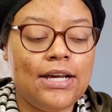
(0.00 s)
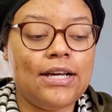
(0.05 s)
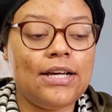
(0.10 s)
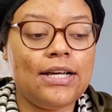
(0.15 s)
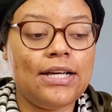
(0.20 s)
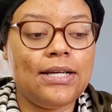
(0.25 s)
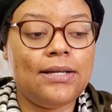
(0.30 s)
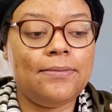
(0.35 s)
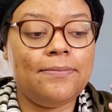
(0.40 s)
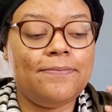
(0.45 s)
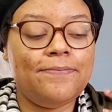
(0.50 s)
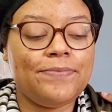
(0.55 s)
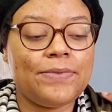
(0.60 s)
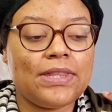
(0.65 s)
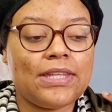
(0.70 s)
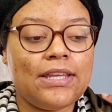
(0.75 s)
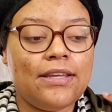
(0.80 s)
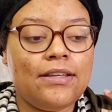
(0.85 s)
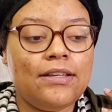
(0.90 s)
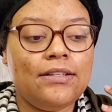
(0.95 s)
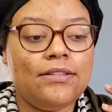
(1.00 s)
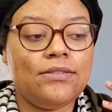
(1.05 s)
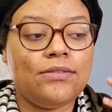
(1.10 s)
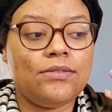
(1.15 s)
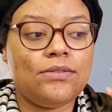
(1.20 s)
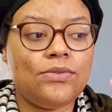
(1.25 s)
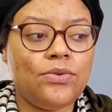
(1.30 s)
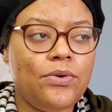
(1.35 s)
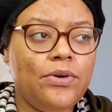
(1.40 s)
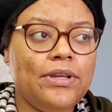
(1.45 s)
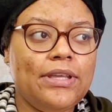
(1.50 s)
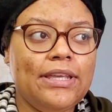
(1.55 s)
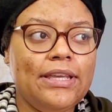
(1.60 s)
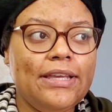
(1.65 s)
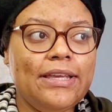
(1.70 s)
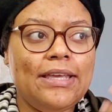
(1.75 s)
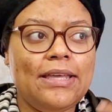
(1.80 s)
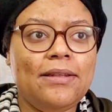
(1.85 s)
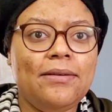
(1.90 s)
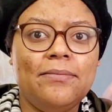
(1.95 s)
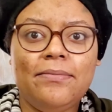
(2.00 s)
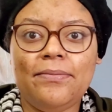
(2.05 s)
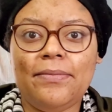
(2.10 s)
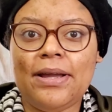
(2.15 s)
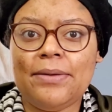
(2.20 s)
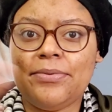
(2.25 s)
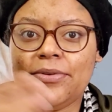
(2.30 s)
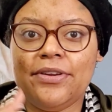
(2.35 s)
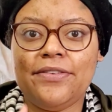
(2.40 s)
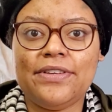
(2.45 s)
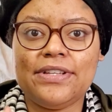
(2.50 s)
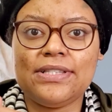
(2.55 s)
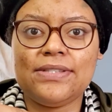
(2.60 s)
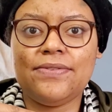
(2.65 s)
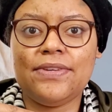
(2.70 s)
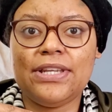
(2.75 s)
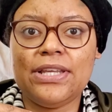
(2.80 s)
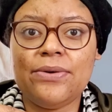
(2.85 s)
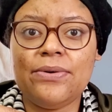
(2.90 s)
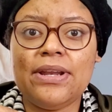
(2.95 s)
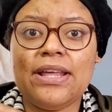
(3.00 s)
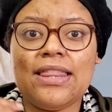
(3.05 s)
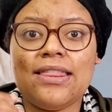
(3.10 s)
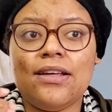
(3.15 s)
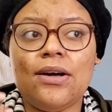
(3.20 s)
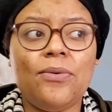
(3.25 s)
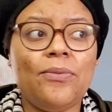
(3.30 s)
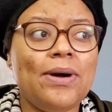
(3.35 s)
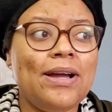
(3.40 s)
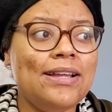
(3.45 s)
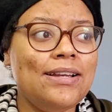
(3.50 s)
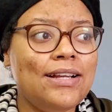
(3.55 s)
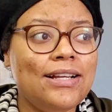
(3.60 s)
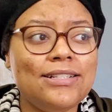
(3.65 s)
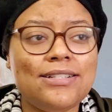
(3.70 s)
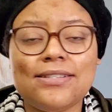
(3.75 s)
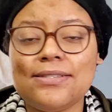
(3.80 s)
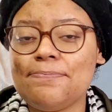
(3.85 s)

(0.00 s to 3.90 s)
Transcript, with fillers: um, talking in my previous video and I thought why not